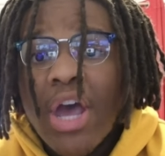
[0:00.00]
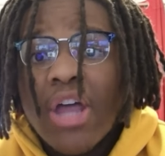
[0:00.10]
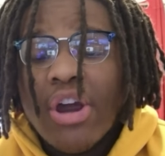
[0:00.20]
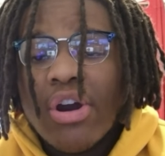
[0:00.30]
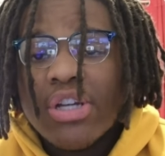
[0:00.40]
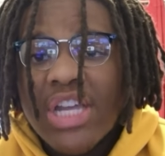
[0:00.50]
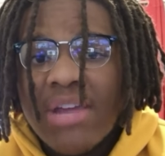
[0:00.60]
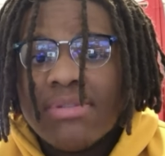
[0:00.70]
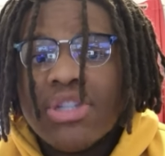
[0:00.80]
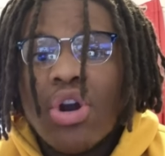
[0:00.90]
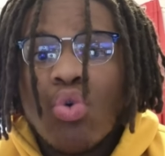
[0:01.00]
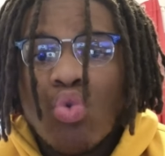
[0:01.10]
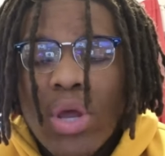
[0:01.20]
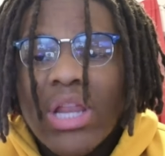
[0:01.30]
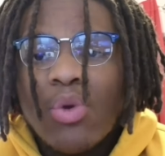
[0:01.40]
There are teams that are
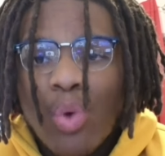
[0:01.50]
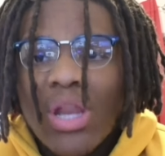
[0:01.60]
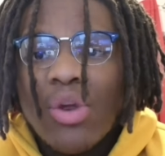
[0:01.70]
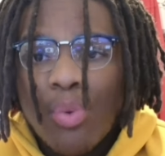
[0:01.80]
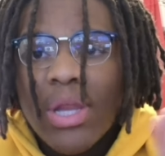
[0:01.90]
really, really, really